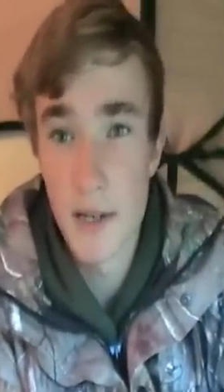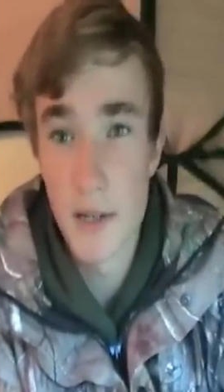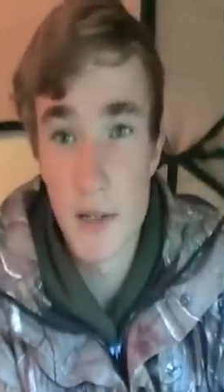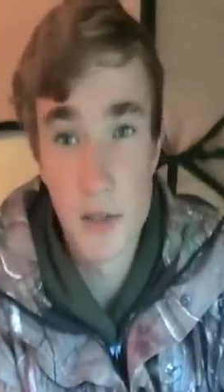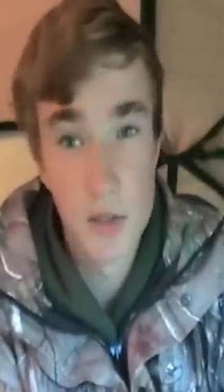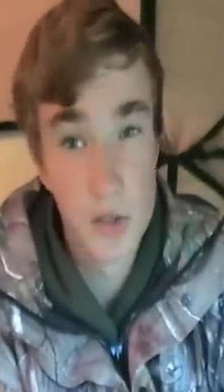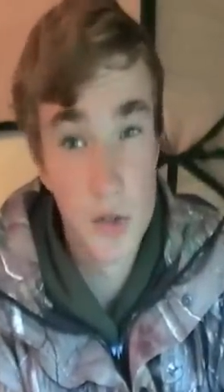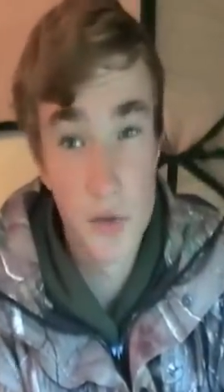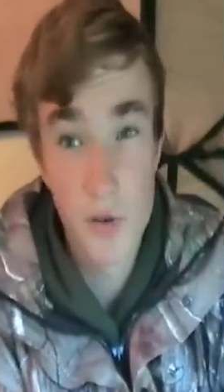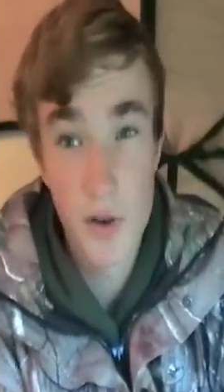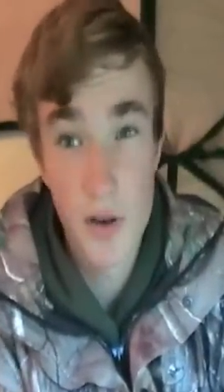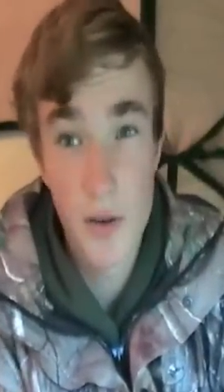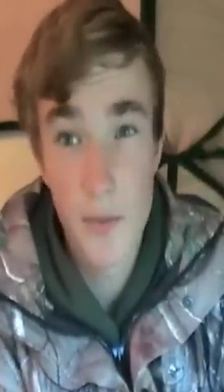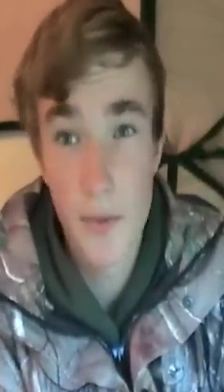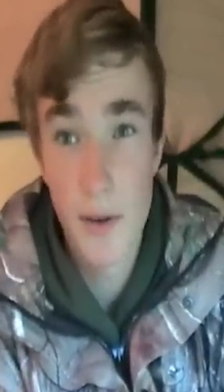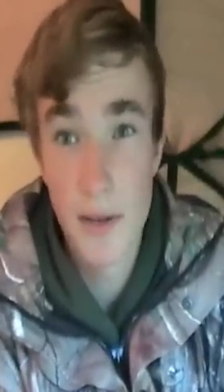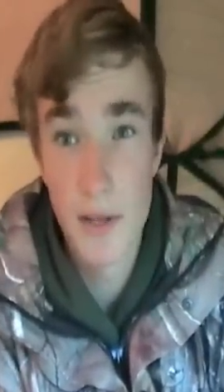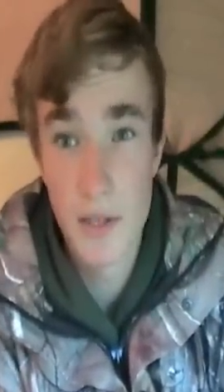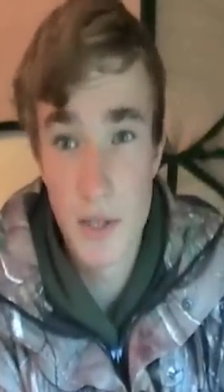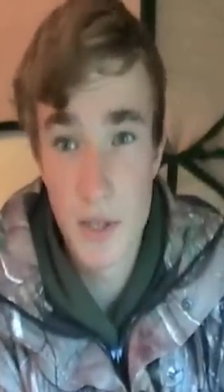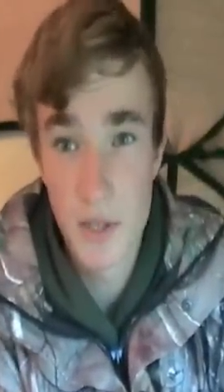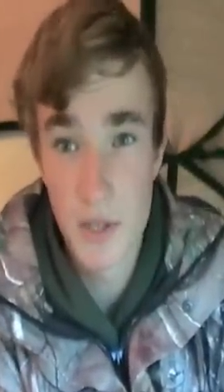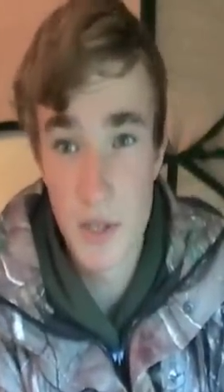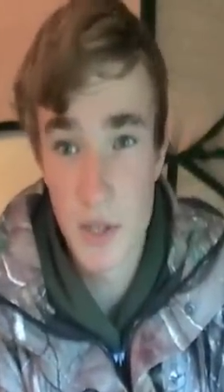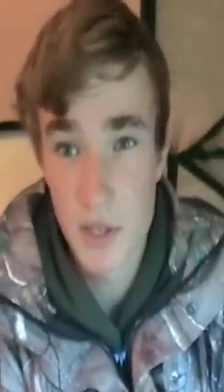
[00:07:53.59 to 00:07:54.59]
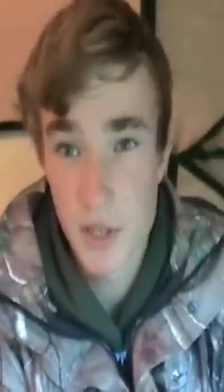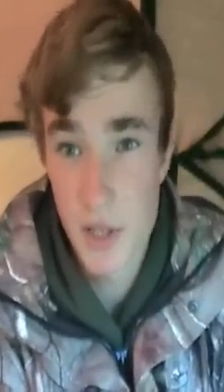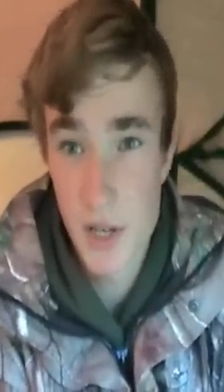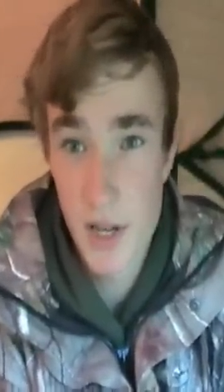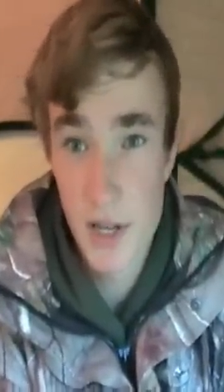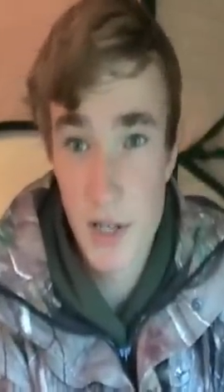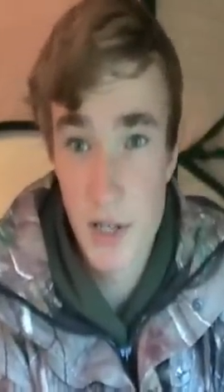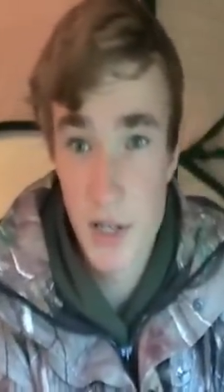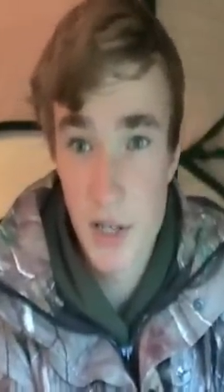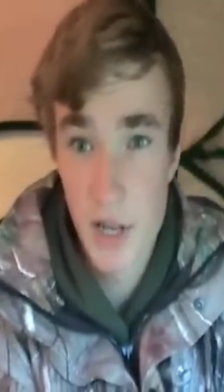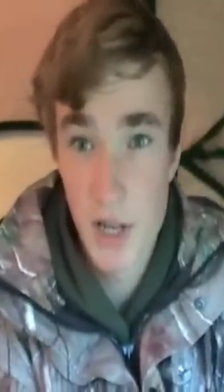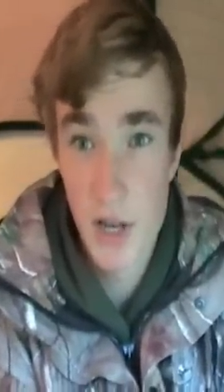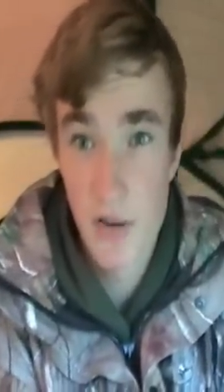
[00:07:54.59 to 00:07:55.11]
because straight away, as soon as I
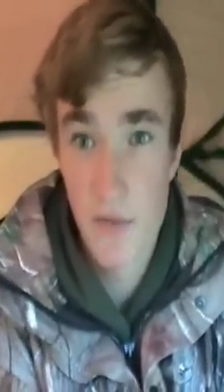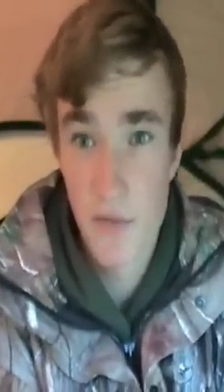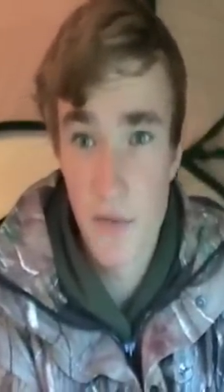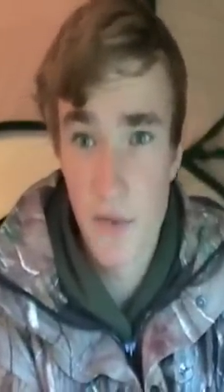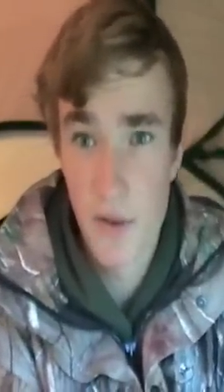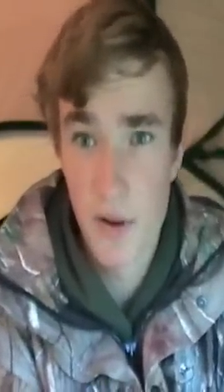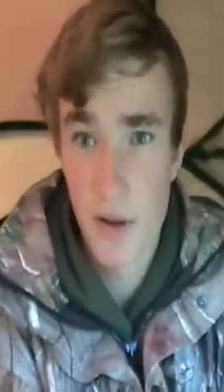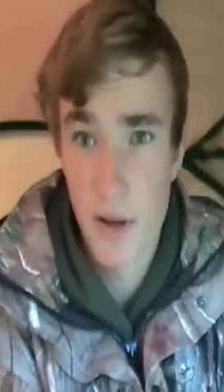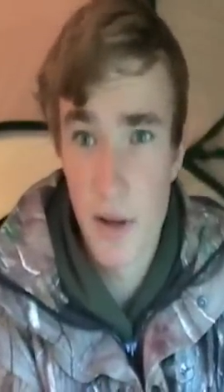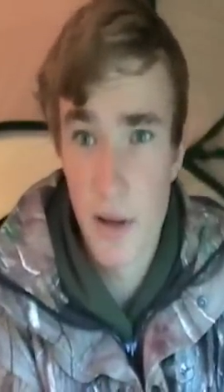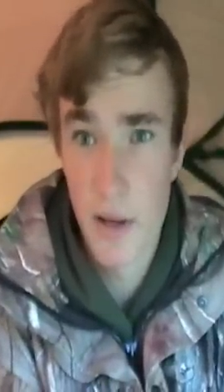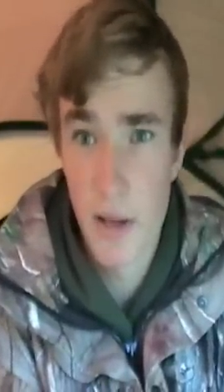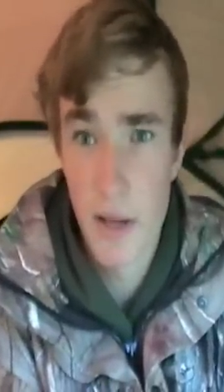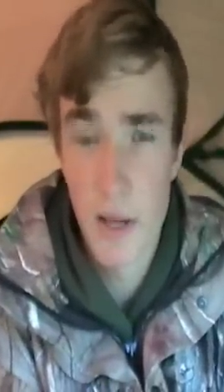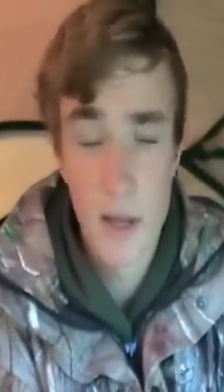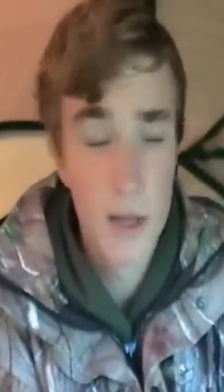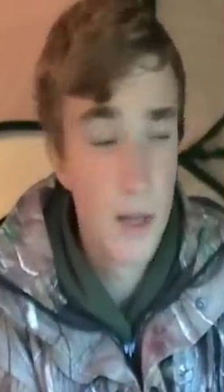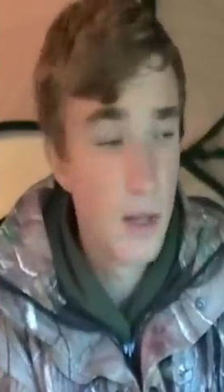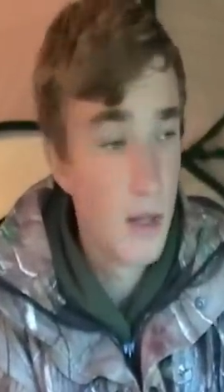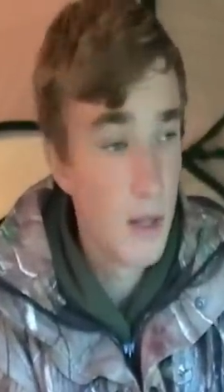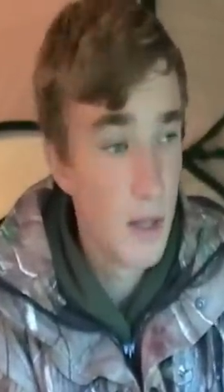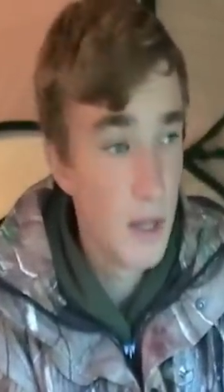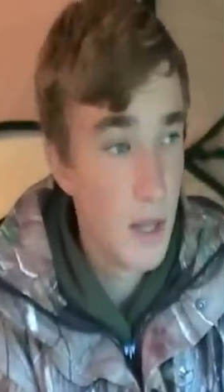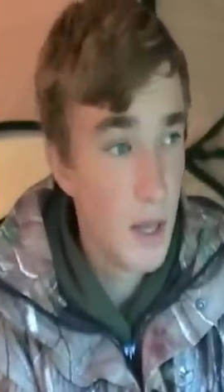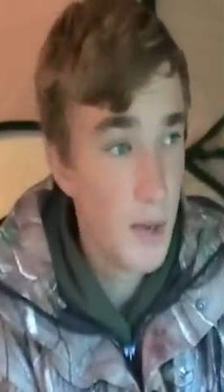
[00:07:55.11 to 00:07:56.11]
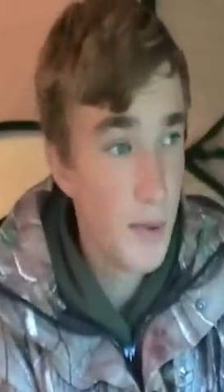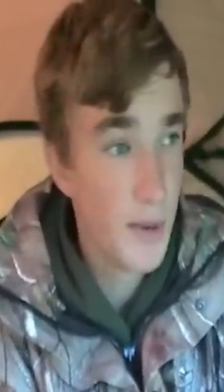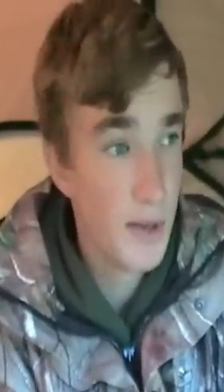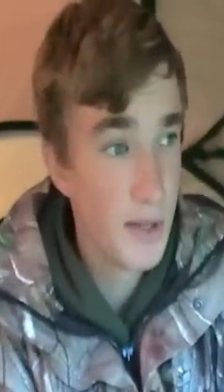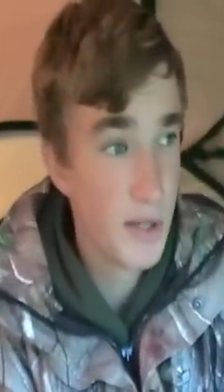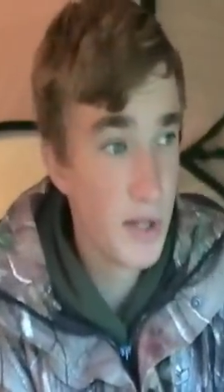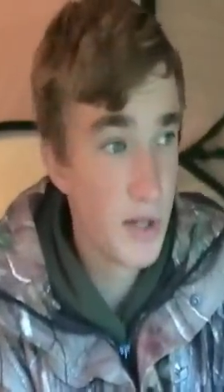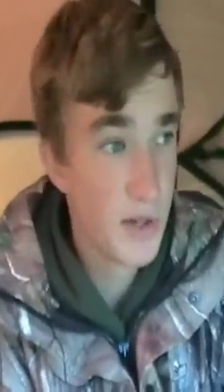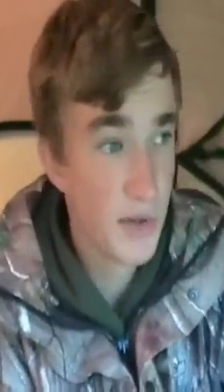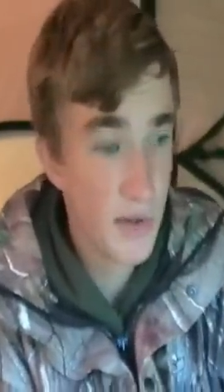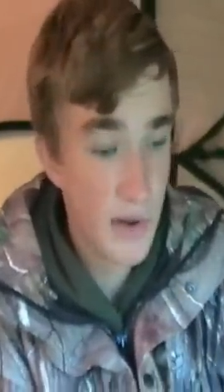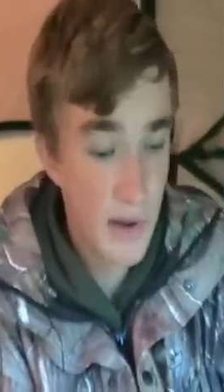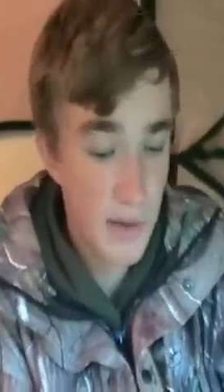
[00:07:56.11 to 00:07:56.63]
changed over it, it
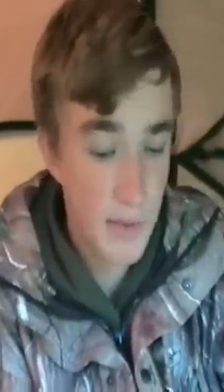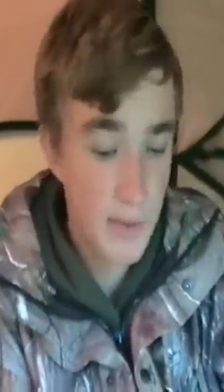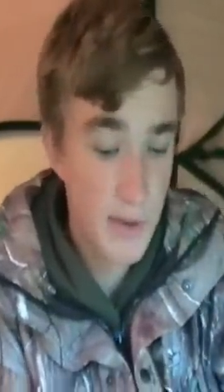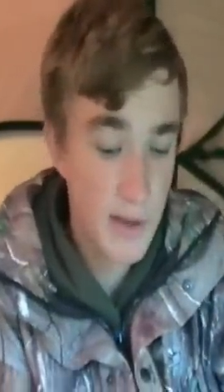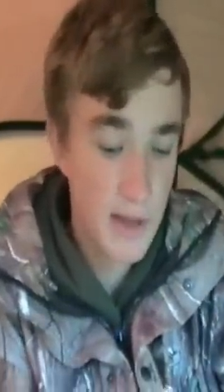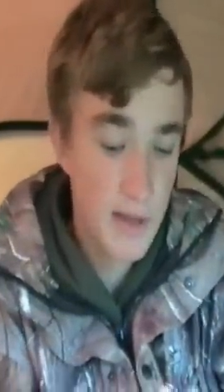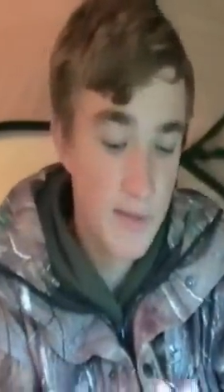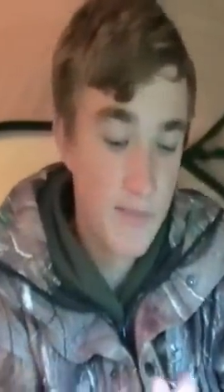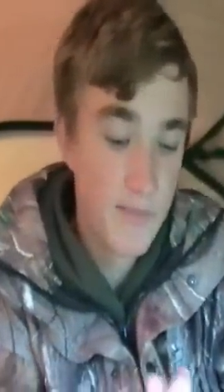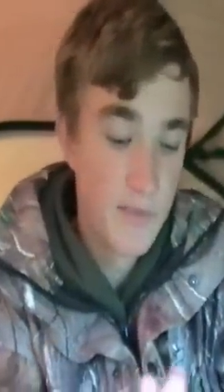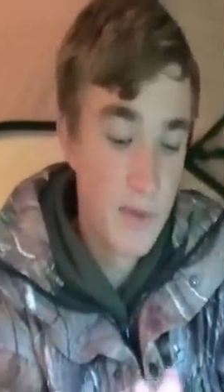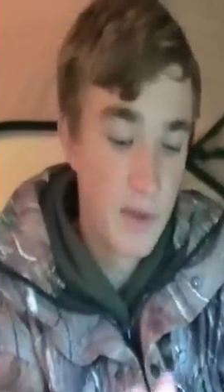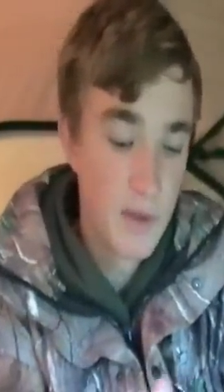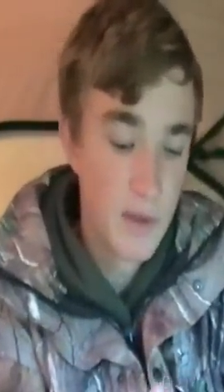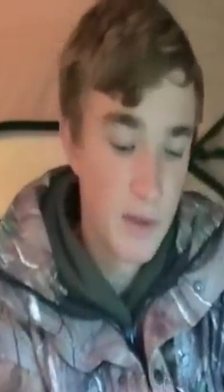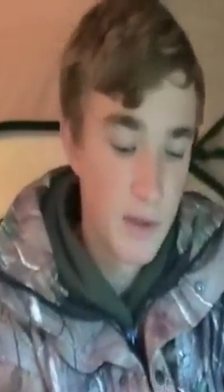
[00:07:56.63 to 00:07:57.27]
went straight away.